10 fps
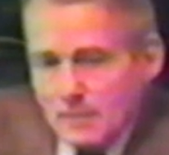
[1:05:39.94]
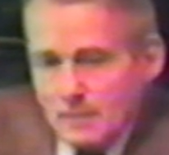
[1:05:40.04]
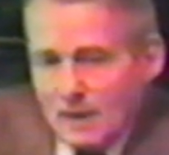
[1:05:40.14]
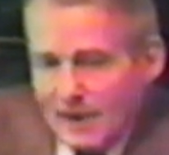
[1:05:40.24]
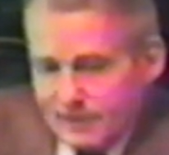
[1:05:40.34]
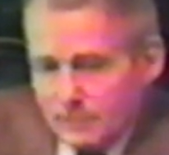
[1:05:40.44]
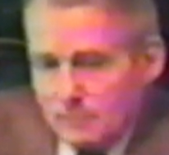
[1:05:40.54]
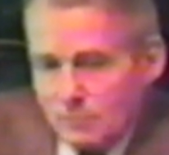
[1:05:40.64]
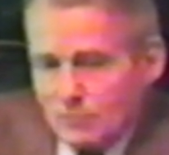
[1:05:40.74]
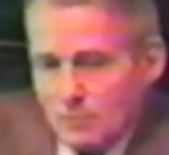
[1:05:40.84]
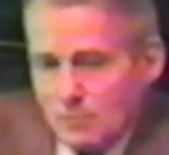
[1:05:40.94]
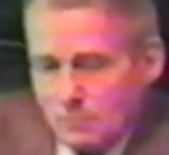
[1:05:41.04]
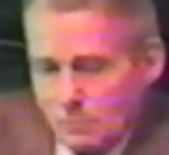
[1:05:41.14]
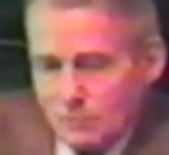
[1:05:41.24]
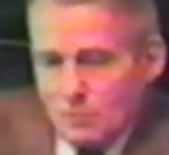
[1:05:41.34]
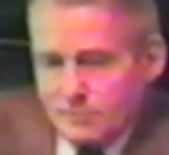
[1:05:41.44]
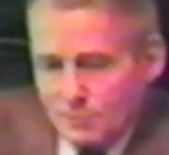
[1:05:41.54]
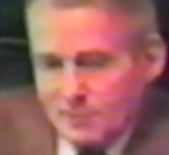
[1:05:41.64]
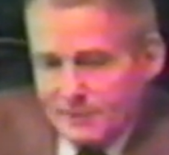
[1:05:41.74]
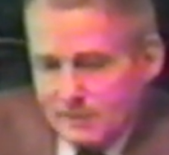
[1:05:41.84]
I had to resort
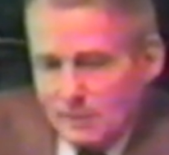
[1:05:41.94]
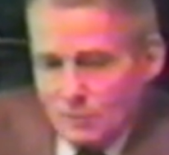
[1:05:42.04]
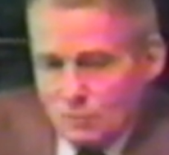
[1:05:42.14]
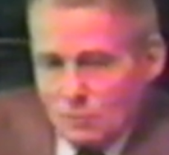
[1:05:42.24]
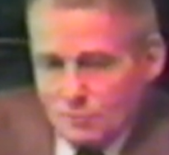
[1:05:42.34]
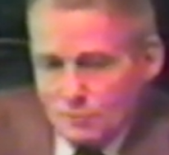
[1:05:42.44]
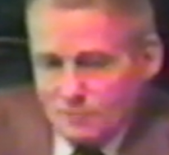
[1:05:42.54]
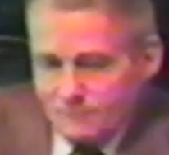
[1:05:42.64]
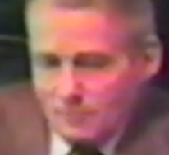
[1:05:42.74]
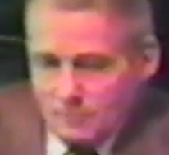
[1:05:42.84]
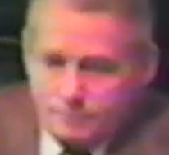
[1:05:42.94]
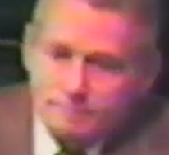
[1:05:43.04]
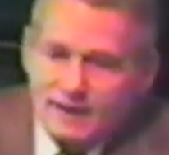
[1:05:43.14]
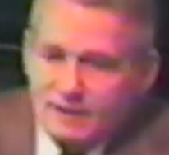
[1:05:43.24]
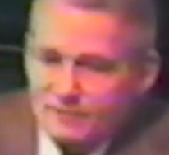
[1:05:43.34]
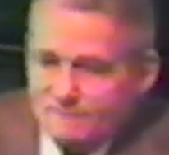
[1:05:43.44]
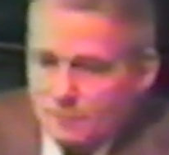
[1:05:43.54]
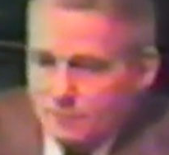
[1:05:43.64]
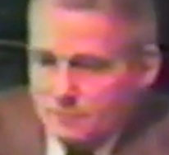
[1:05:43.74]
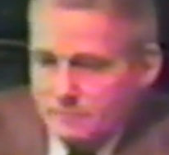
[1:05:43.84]
to secondary sources for back in the
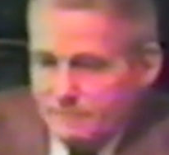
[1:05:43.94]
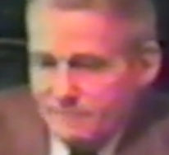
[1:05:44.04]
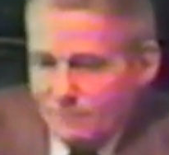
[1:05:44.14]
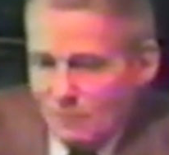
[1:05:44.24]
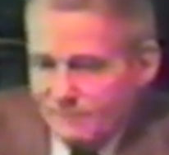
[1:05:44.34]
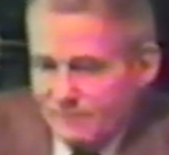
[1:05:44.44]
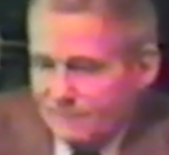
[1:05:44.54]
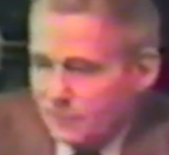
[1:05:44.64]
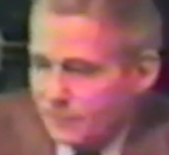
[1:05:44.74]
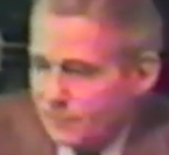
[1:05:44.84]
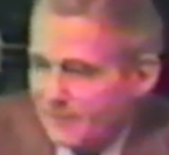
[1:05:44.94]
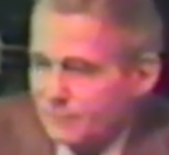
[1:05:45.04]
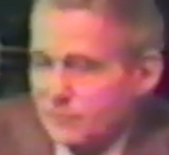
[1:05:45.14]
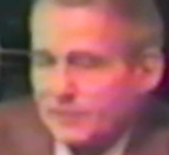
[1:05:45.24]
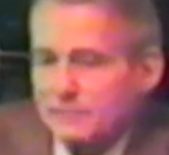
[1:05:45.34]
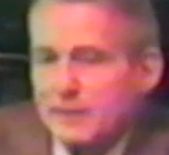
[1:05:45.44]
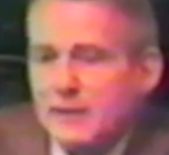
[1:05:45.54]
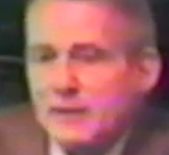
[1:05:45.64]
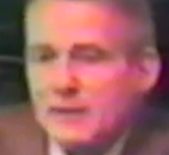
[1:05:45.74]
first fourth, fifth, sixth, seventh century.